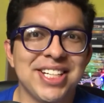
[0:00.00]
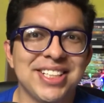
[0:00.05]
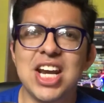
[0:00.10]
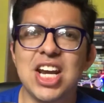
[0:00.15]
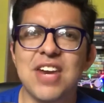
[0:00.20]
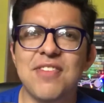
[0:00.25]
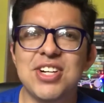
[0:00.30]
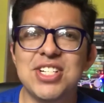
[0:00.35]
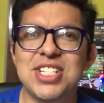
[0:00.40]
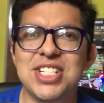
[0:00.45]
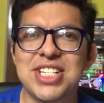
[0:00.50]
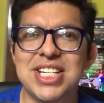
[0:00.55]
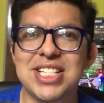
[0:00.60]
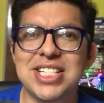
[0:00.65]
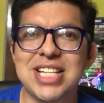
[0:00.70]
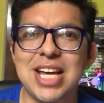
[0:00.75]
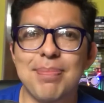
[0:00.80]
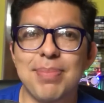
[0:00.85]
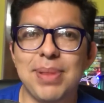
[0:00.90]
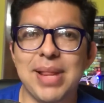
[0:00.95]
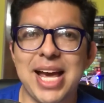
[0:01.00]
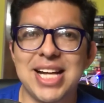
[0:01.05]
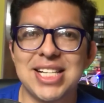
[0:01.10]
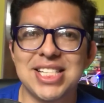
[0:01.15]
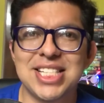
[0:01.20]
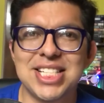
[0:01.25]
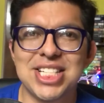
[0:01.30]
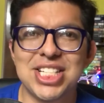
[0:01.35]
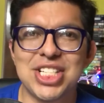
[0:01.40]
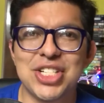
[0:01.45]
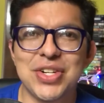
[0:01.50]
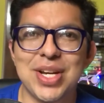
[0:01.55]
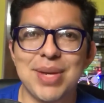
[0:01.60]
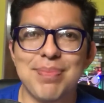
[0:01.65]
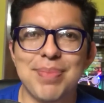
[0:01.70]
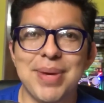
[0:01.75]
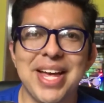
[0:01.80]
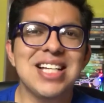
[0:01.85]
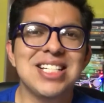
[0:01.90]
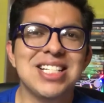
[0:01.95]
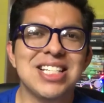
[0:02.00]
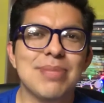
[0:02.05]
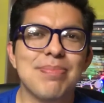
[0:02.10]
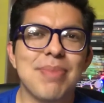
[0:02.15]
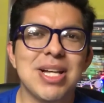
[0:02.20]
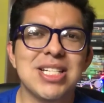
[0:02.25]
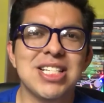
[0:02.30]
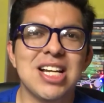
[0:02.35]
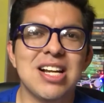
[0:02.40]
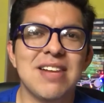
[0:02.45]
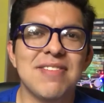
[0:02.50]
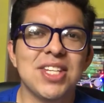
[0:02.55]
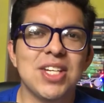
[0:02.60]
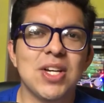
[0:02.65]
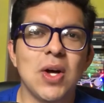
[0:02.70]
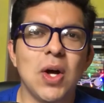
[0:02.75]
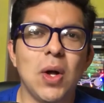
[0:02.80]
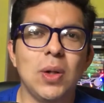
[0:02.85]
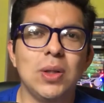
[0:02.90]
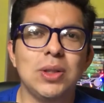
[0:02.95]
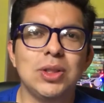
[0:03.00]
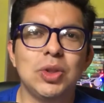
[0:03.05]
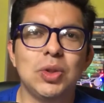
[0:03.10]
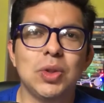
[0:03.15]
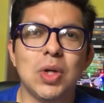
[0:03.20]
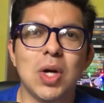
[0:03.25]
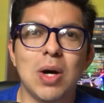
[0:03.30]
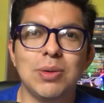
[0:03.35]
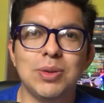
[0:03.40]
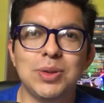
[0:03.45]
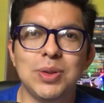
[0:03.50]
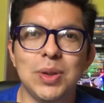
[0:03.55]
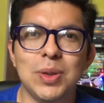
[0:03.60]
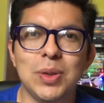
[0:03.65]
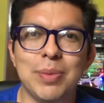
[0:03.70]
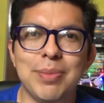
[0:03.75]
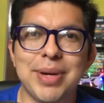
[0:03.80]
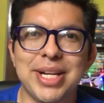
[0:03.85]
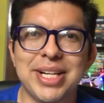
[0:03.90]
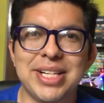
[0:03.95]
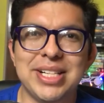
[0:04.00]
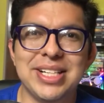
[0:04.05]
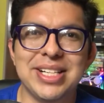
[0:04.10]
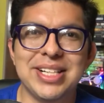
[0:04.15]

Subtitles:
and ever since I planned this trip, I set myself the goal to go to Lumen,